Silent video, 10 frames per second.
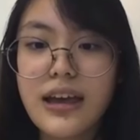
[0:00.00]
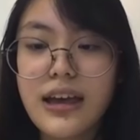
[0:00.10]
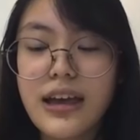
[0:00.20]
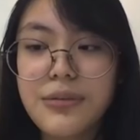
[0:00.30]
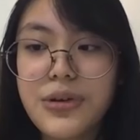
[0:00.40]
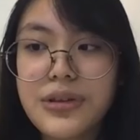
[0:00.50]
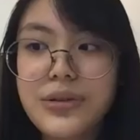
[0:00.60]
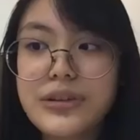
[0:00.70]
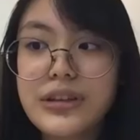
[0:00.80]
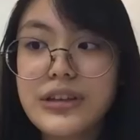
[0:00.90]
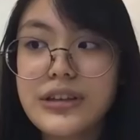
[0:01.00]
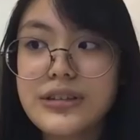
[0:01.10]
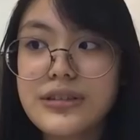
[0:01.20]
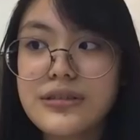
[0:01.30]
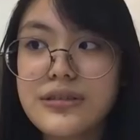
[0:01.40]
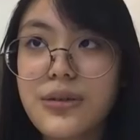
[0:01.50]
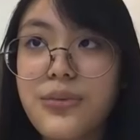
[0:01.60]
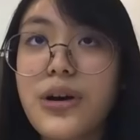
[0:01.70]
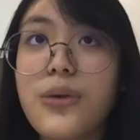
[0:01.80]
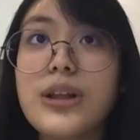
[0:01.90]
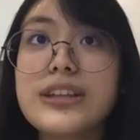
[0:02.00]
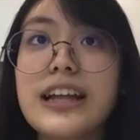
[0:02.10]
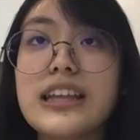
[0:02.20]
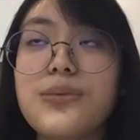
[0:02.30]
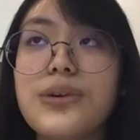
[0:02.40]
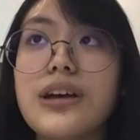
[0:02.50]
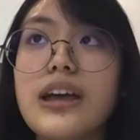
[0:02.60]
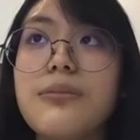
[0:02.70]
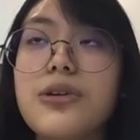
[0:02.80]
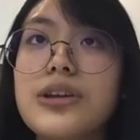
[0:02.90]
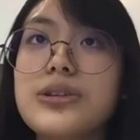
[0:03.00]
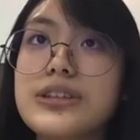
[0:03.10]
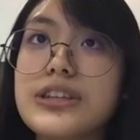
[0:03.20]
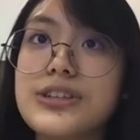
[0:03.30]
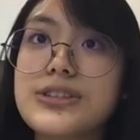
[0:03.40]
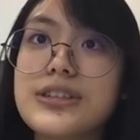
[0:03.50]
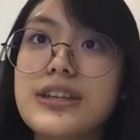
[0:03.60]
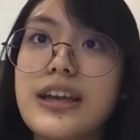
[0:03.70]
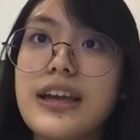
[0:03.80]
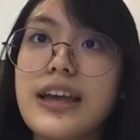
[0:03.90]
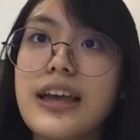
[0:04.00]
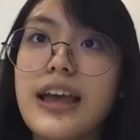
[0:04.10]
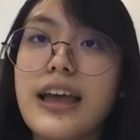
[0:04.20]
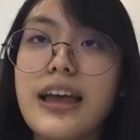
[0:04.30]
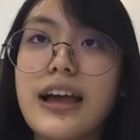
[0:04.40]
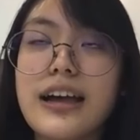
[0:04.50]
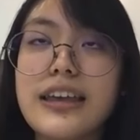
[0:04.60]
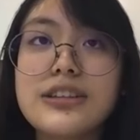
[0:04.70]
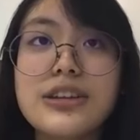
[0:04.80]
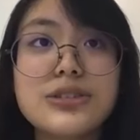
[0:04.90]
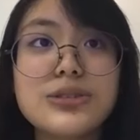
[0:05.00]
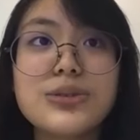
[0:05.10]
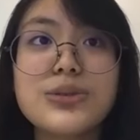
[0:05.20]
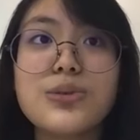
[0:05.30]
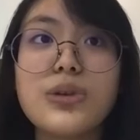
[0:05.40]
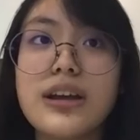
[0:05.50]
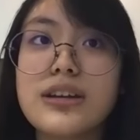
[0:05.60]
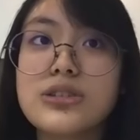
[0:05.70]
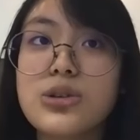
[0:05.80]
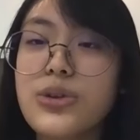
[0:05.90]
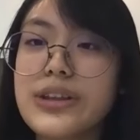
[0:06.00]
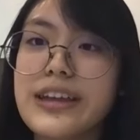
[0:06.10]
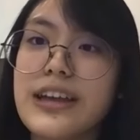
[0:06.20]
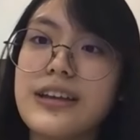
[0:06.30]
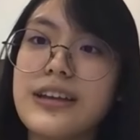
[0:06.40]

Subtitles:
I'm going to teach for voluntary work. I'm going to teach English to young children there.